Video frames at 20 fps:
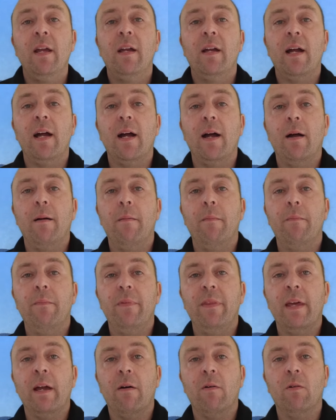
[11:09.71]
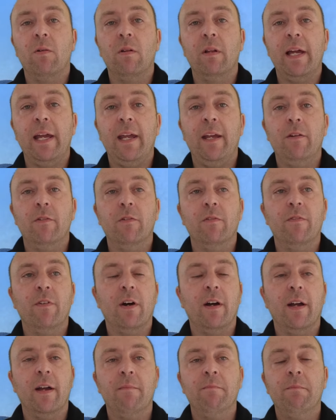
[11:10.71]
They were all handled
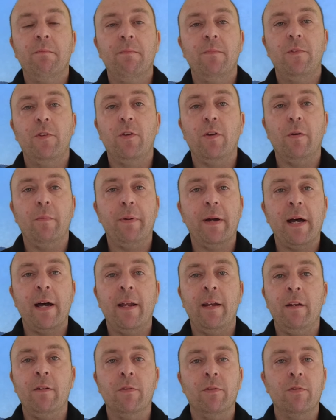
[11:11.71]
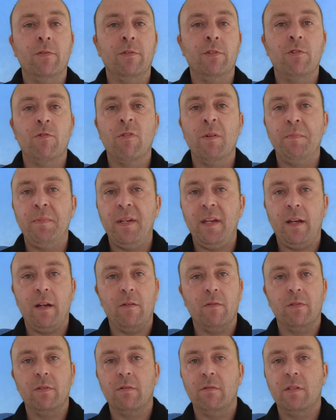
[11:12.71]
by third party or through scripting
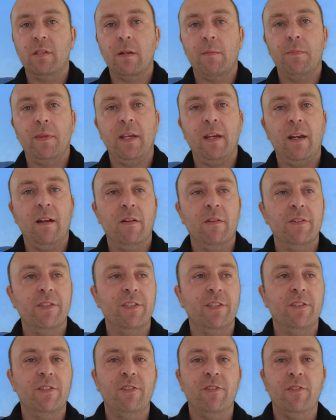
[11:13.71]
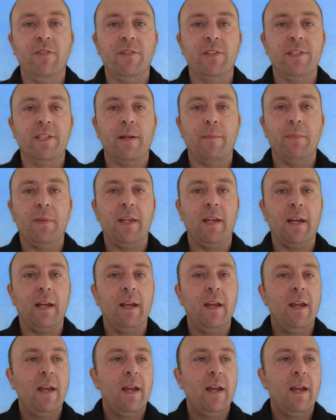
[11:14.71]
or through something else. As soon as something